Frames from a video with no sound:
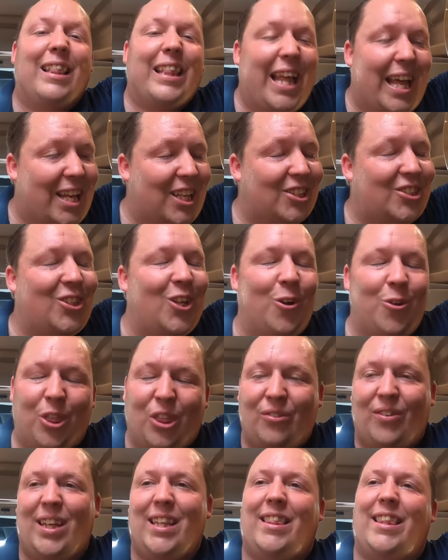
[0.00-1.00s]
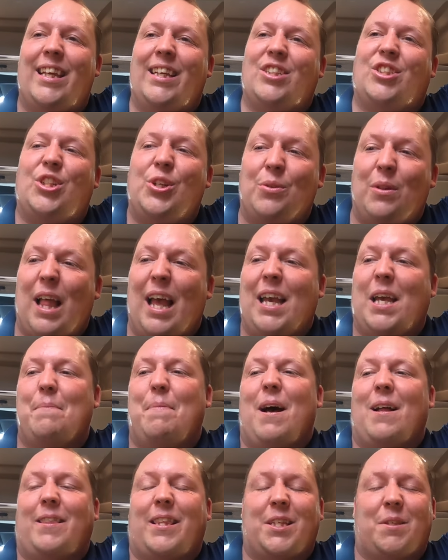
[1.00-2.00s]
Let us know three things you like
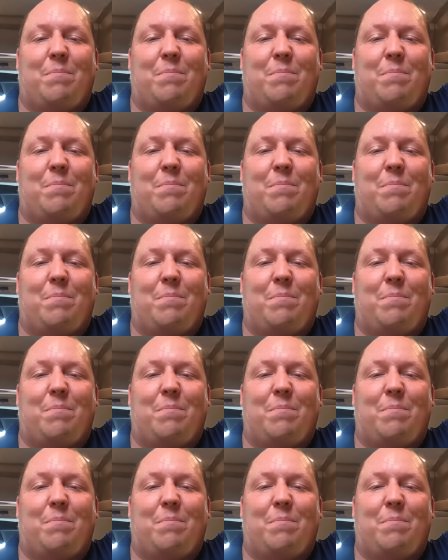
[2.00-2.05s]
about